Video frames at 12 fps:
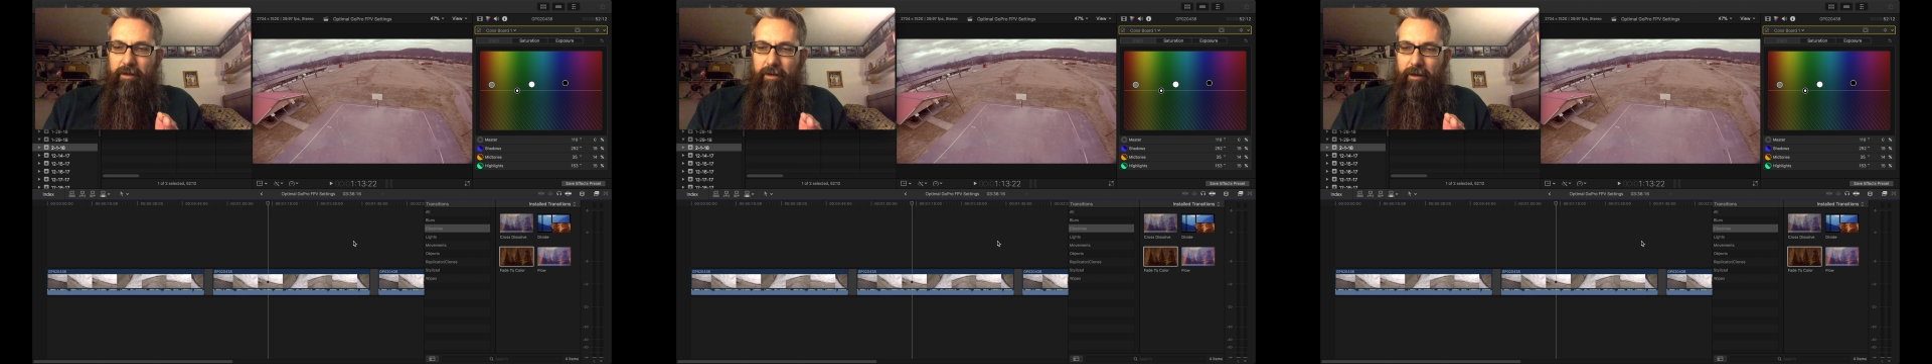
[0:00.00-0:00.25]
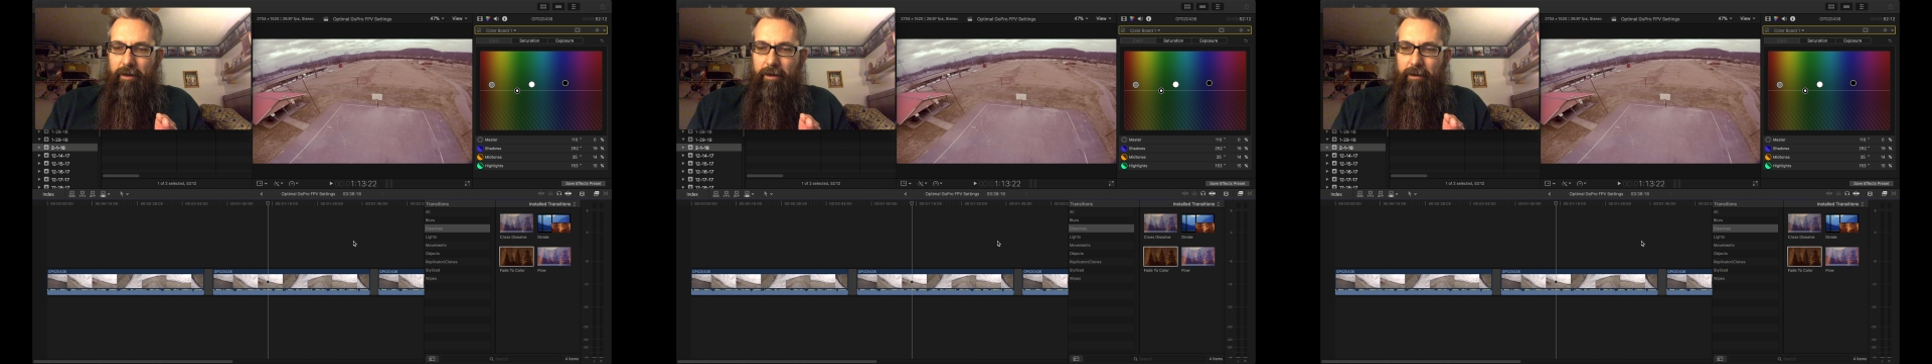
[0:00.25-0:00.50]

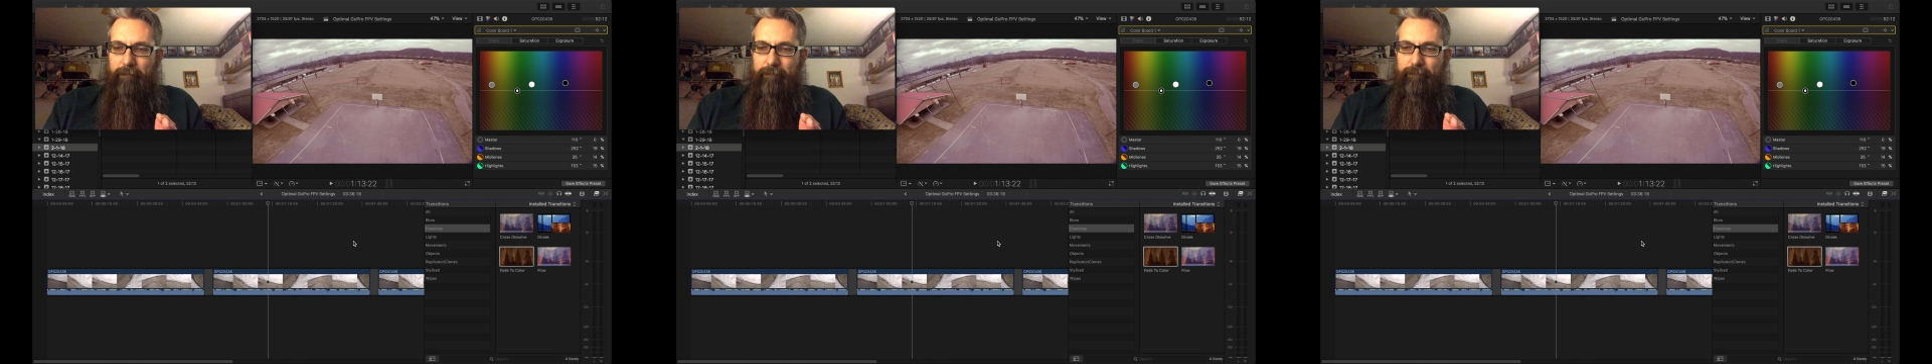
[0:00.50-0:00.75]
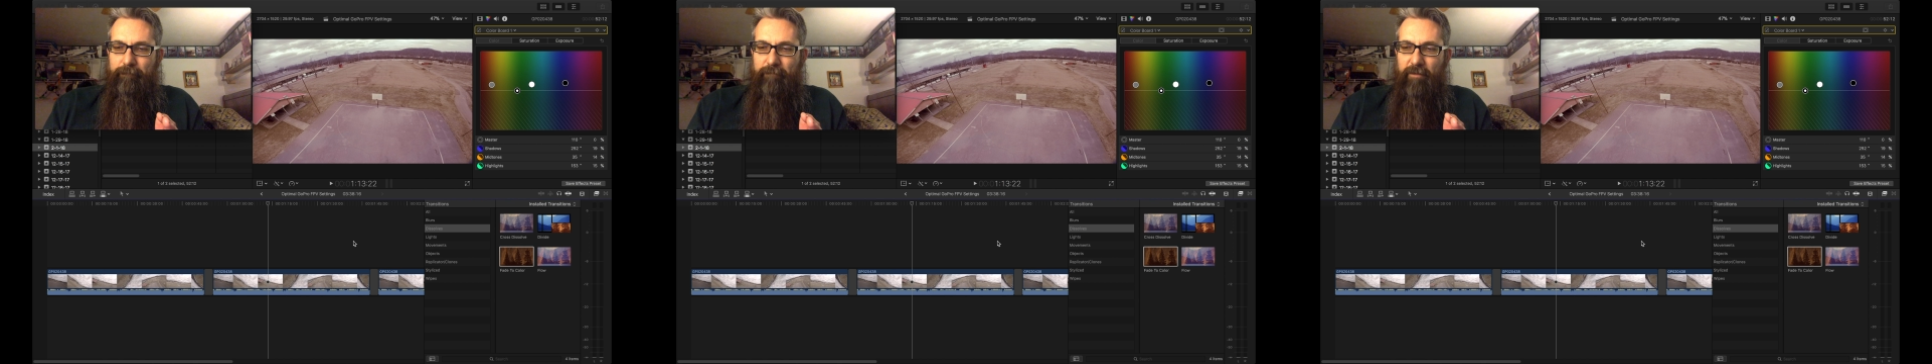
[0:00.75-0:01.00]
um,
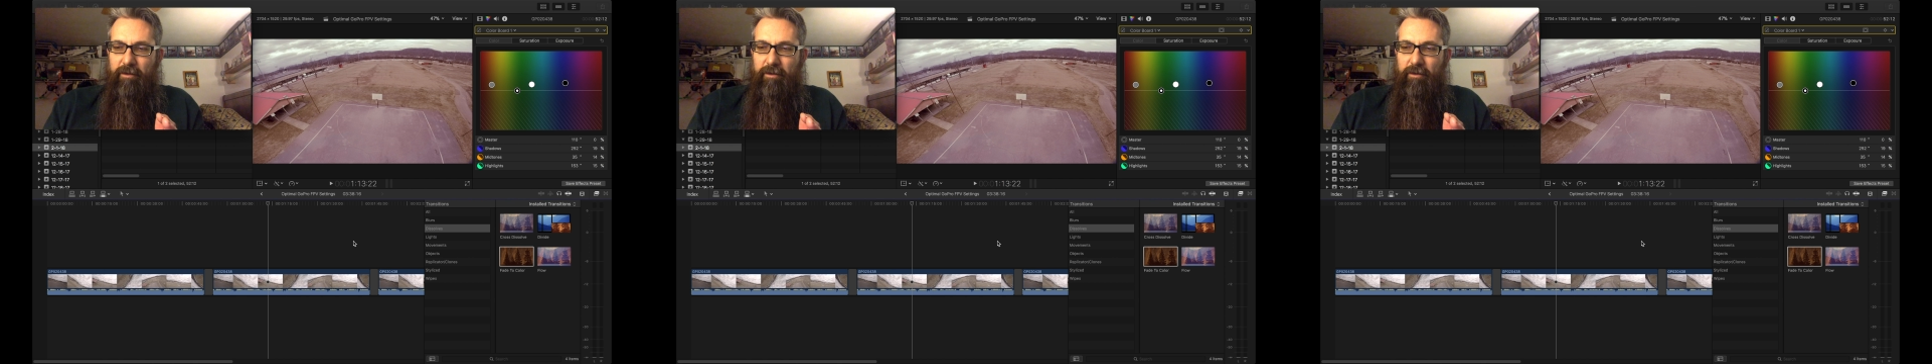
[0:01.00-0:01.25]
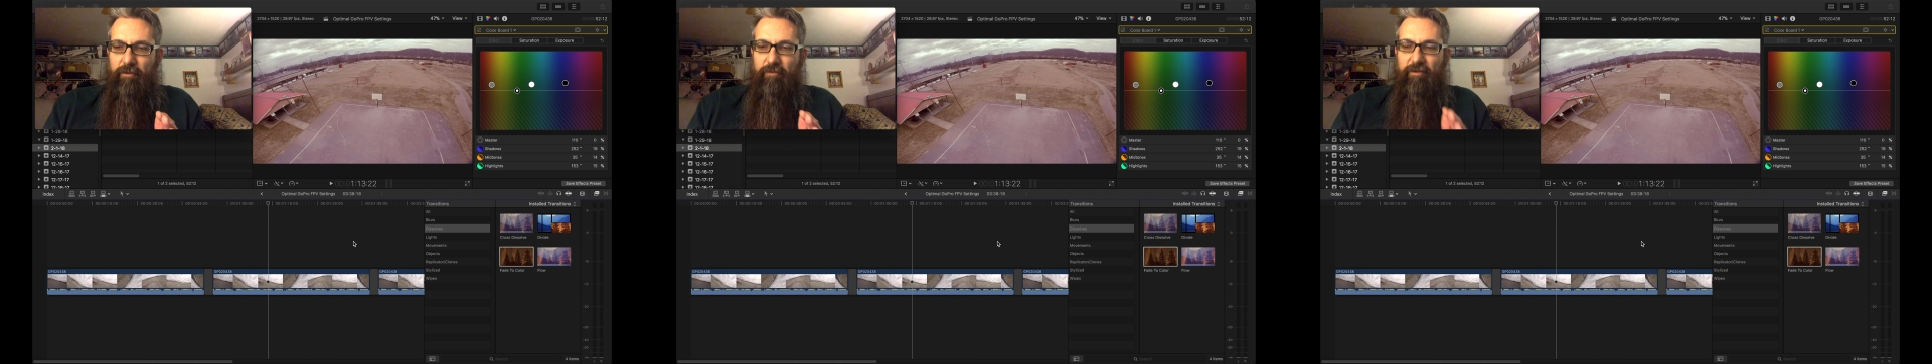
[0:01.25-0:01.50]

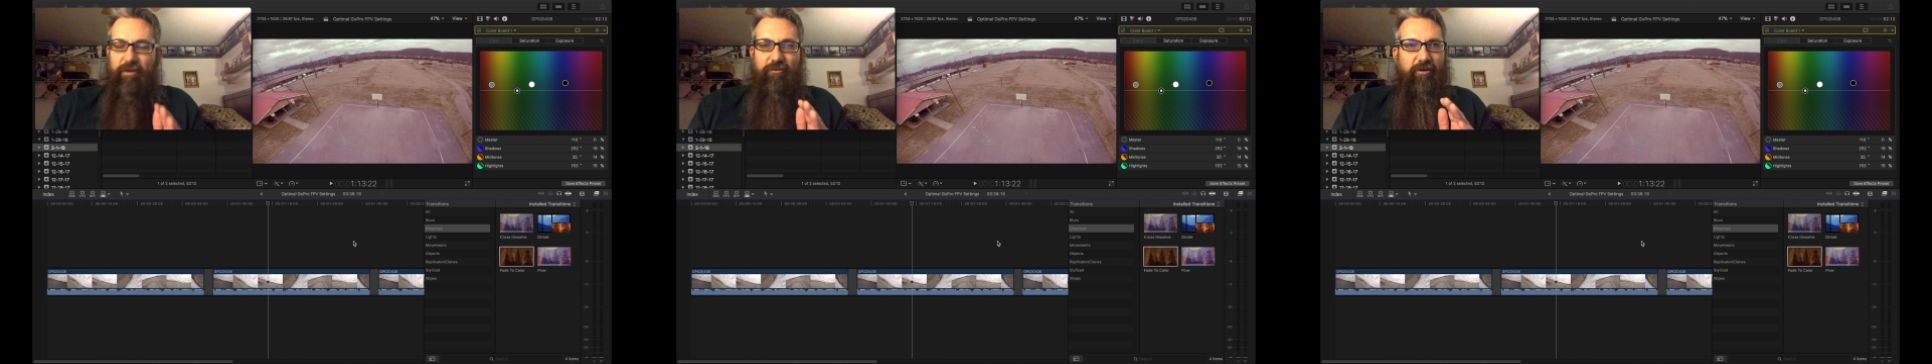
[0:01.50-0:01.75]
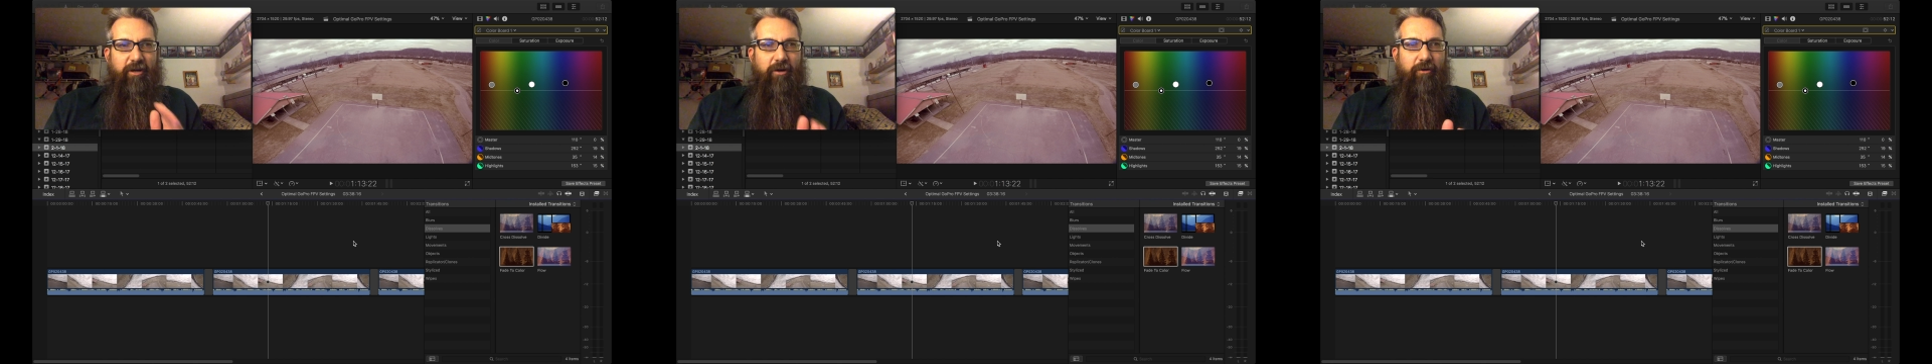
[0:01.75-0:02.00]
you set your
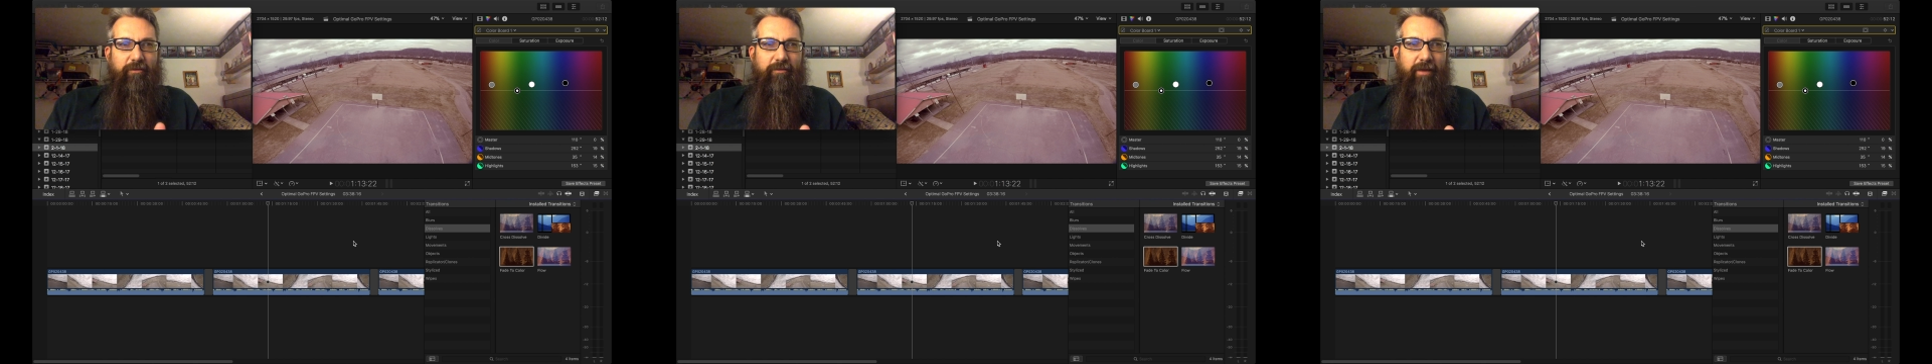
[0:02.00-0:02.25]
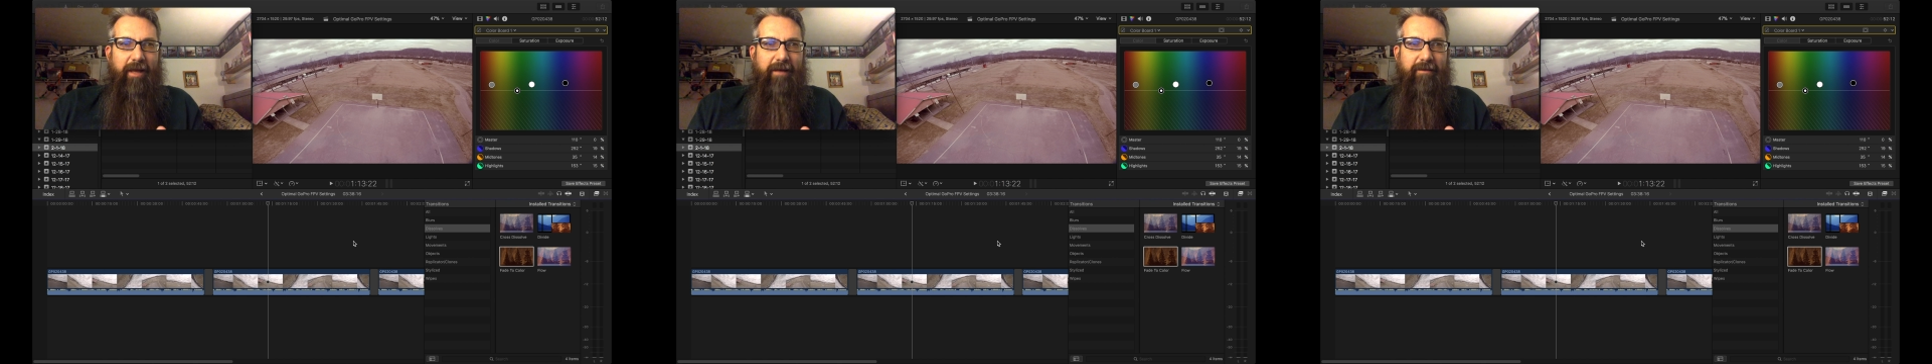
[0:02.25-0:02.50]
color to
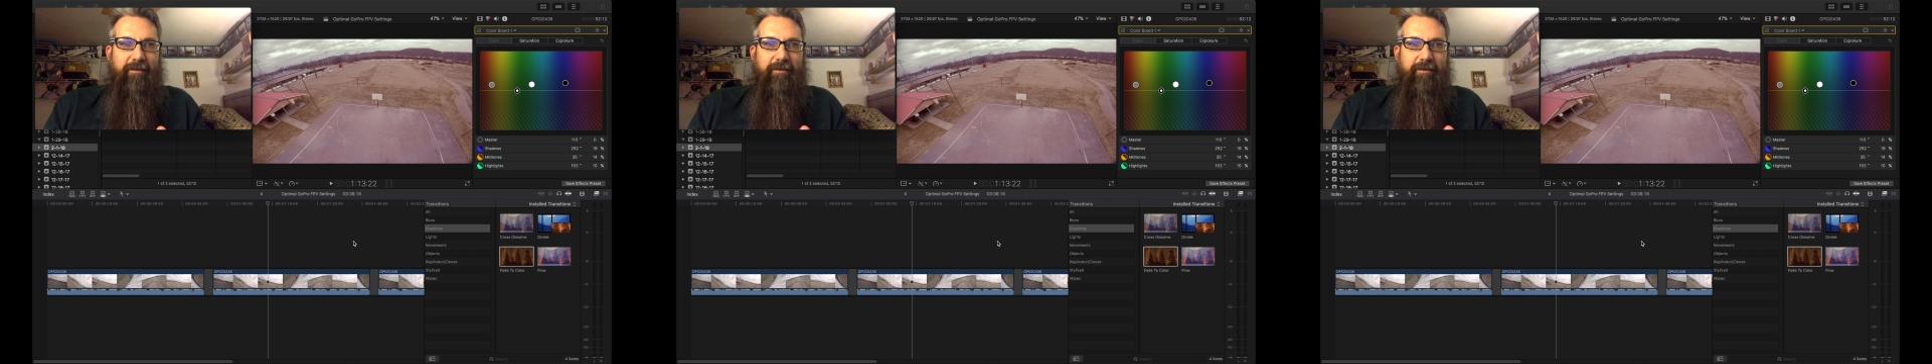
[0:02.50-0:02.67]
flat.